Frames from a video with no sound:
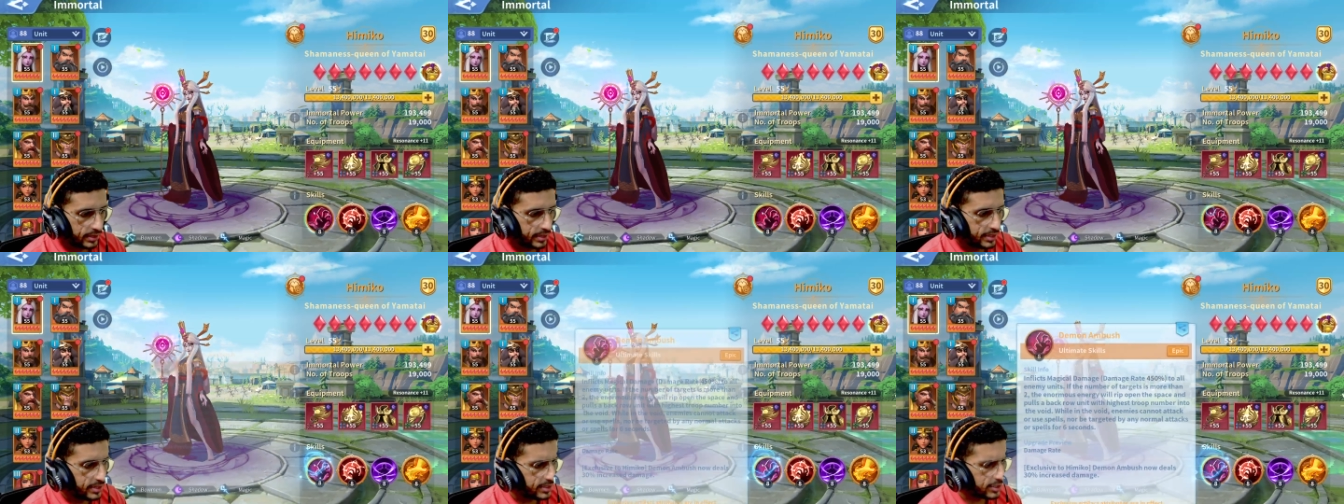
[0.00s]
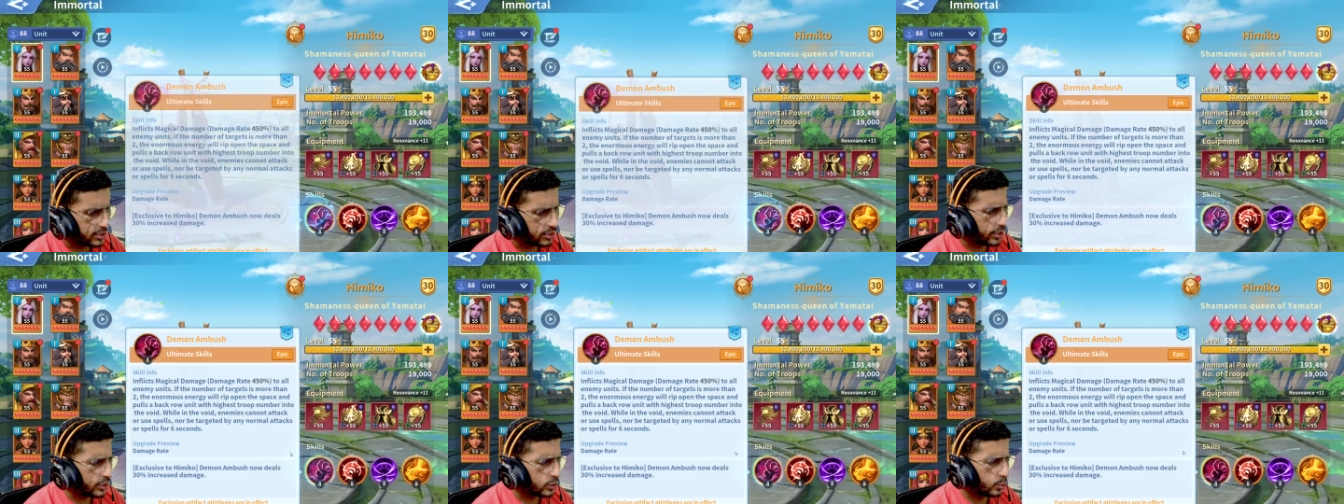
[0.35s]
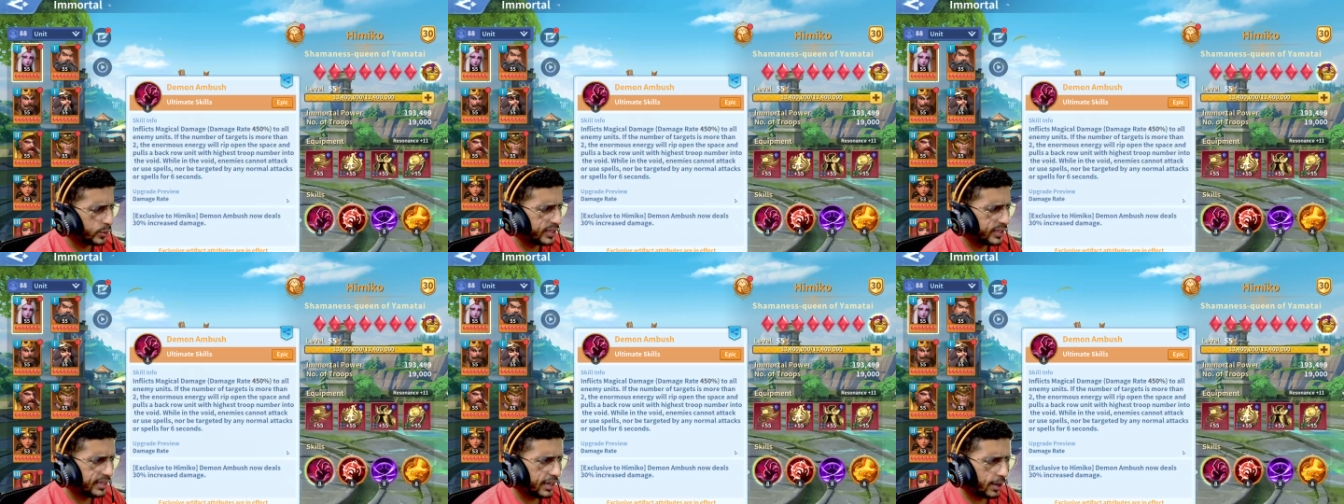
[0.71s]
Let's start
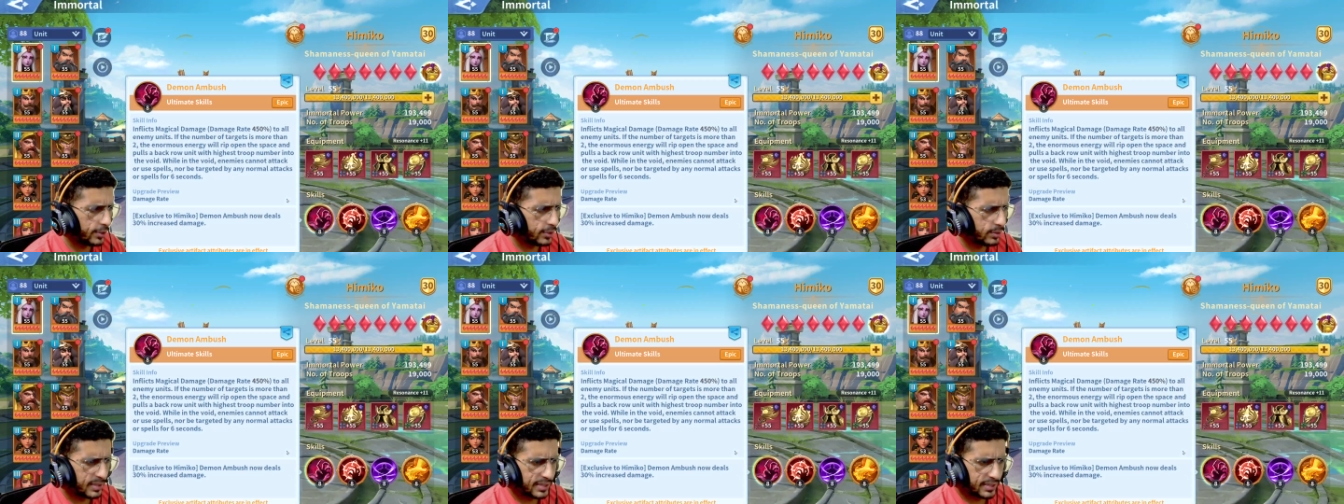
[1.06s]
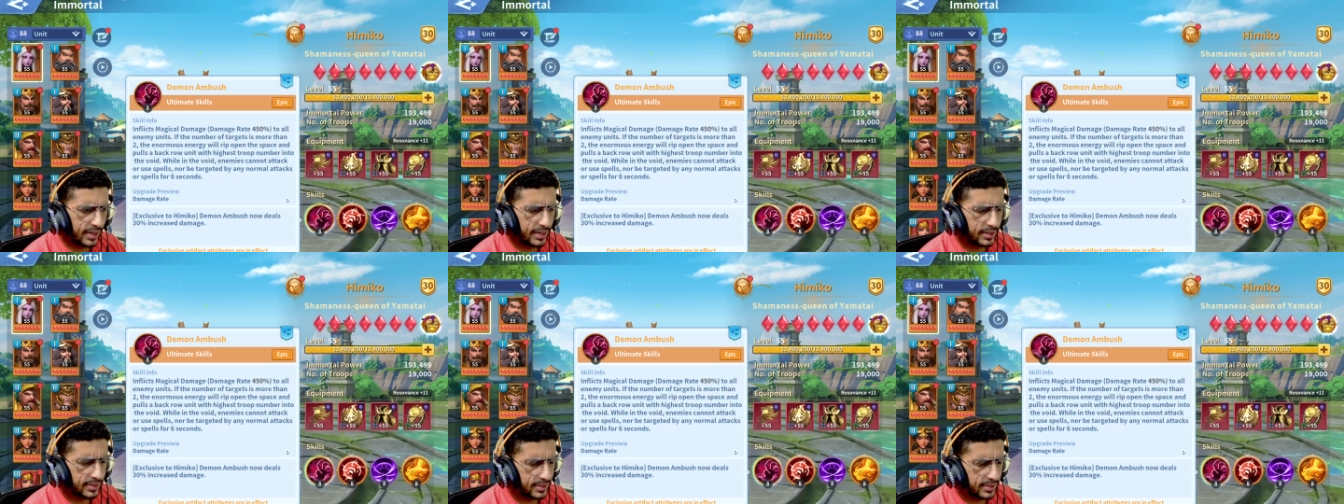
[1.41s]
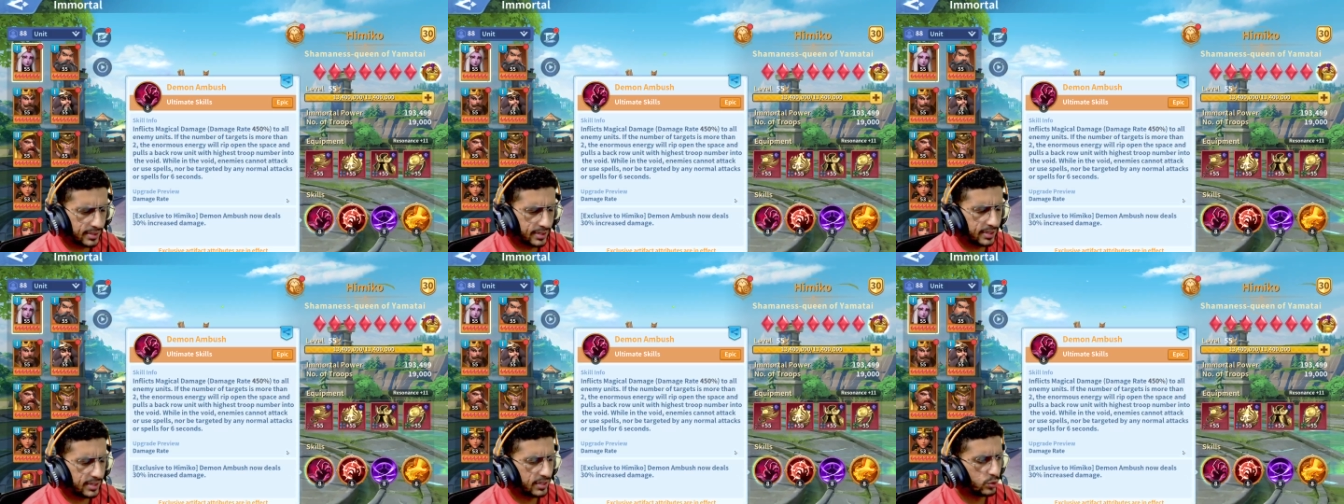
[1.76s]
with the ultimate skill, since
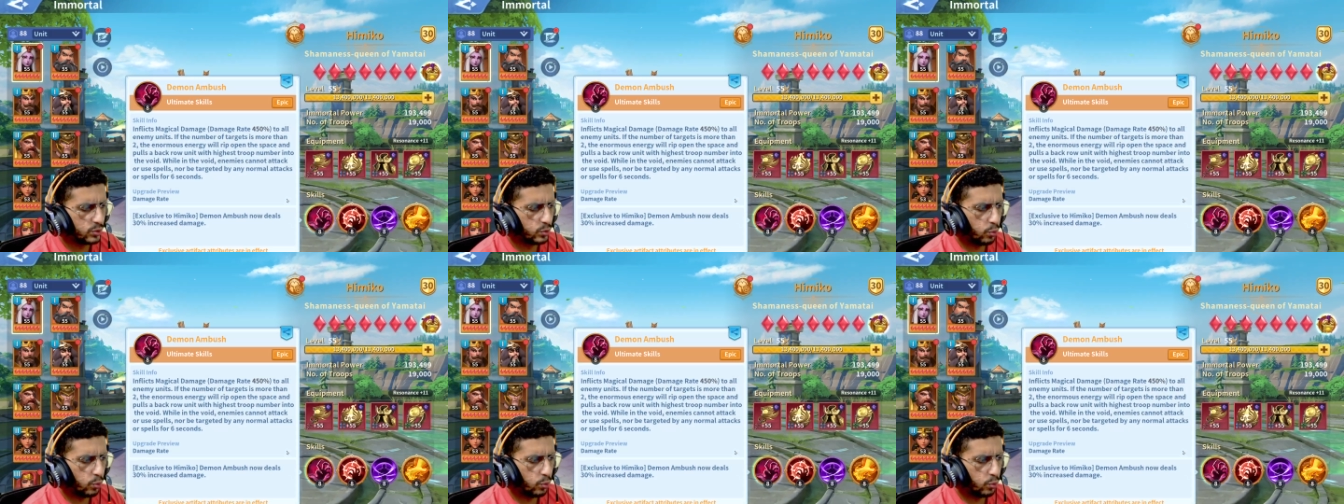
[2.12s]
this is